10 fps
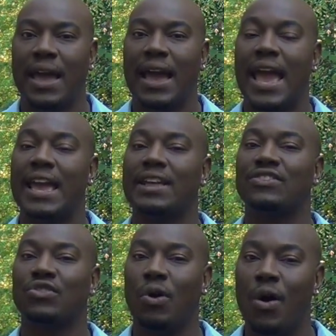Hey,
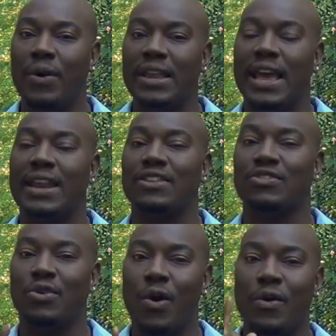it's growing and it's
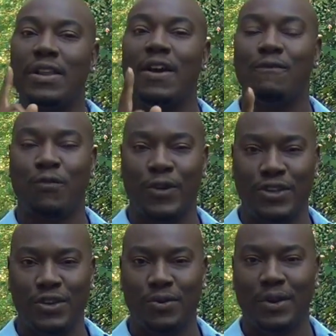growing for
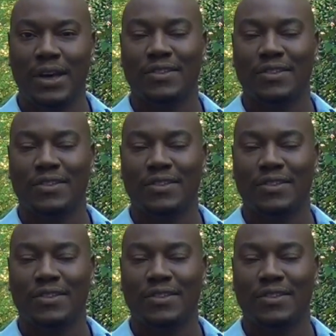you.